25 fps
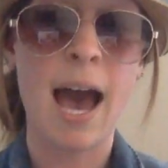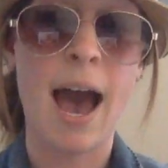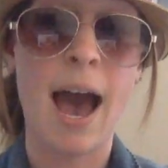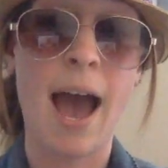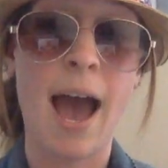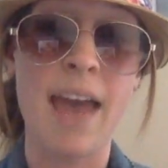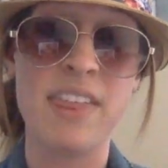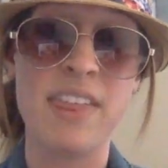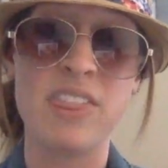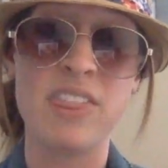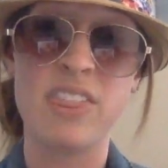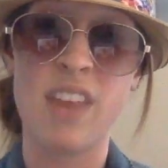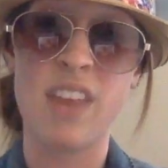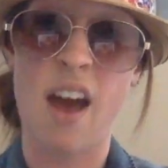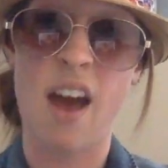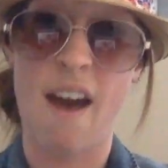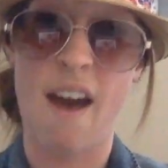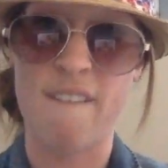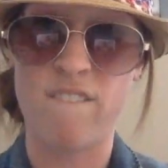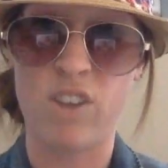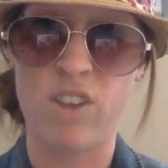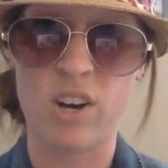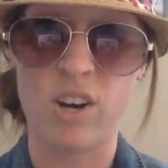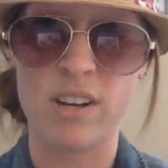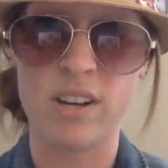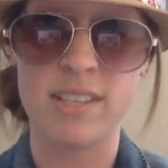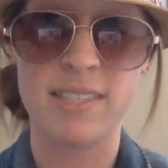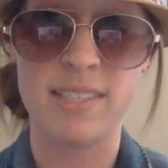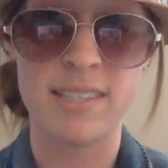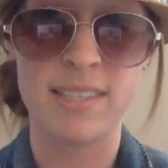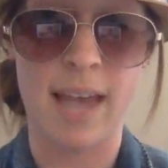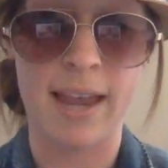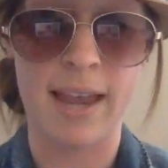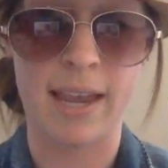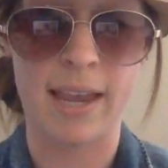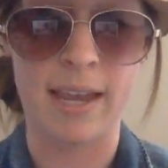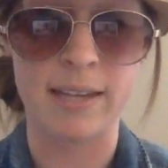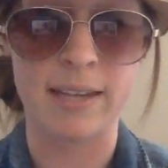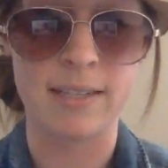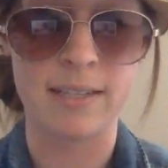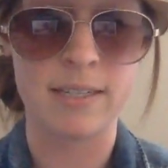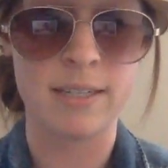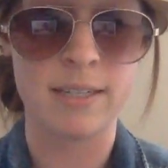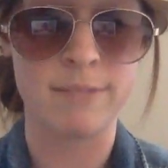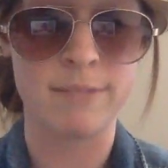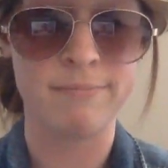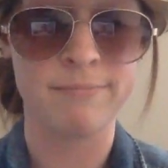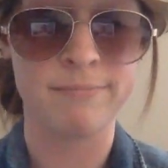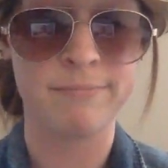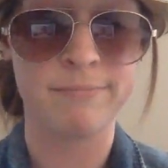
I thought for a second.